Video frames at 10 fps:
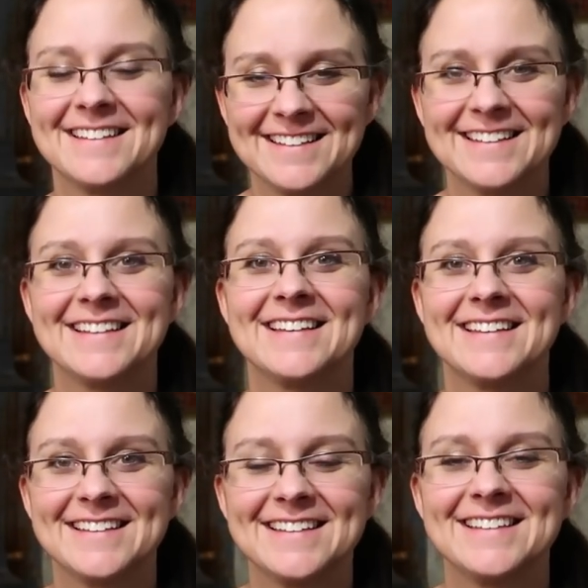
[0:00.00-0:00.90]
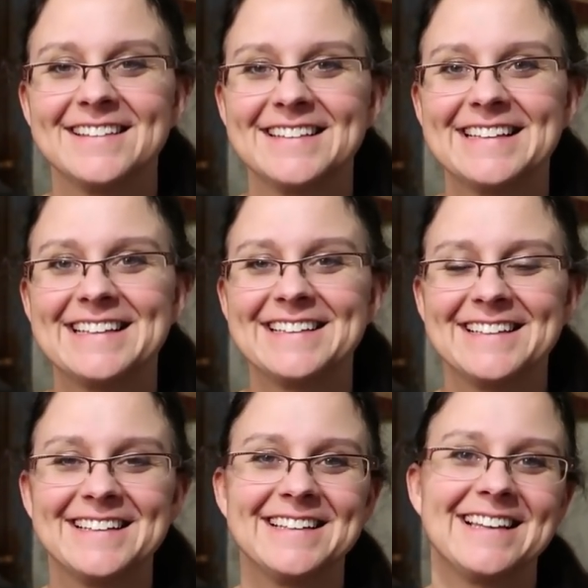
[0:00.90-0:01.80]

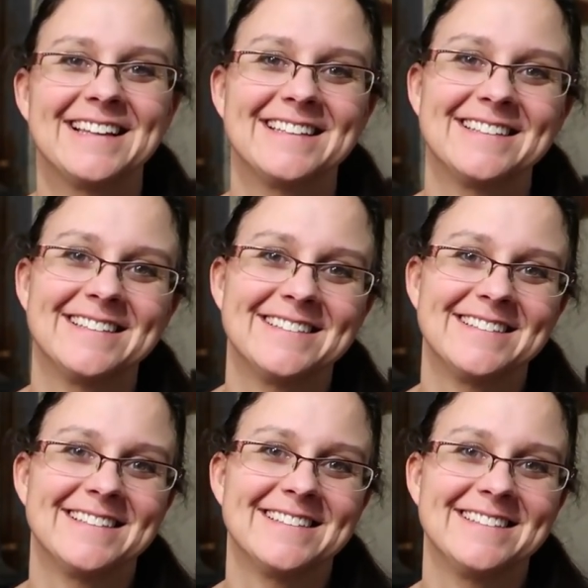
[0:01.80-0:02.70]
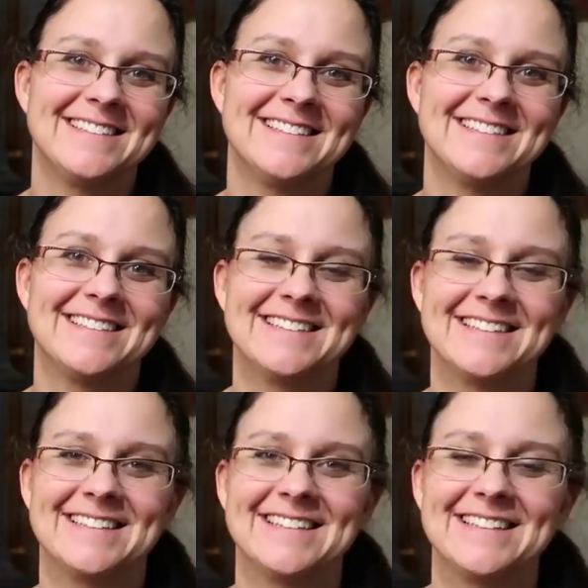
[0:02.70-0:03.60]

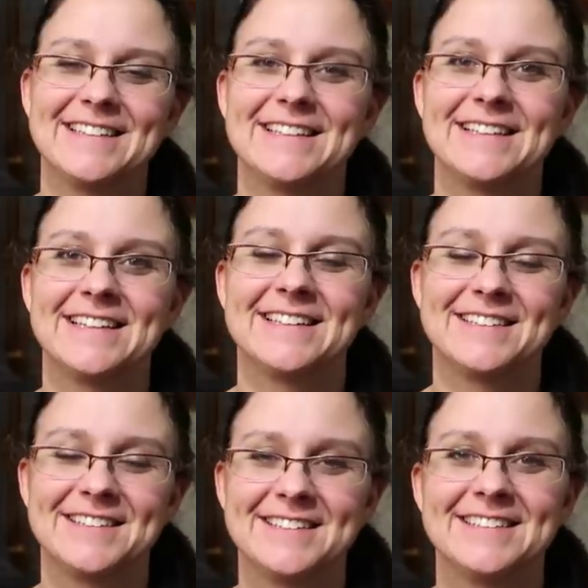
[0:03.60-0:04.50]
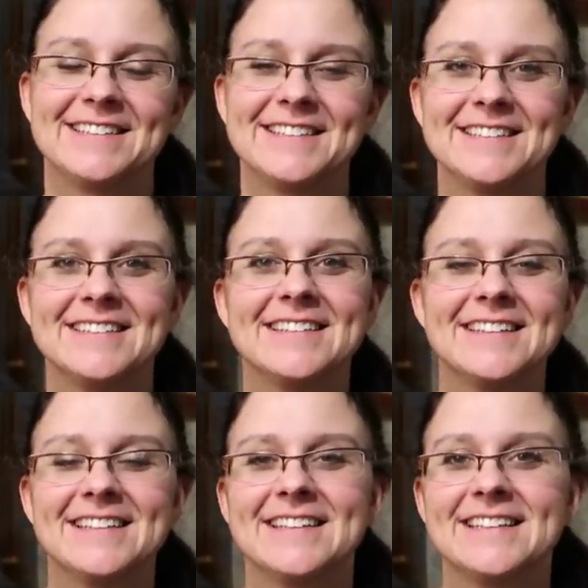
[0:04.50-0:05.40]

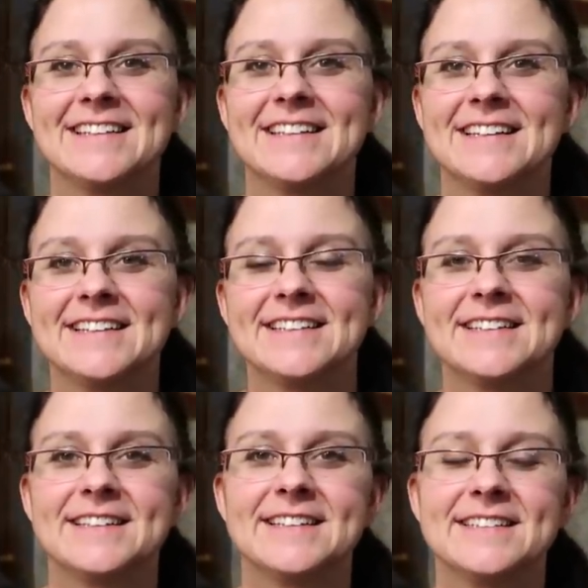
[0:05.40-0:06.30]
(silent)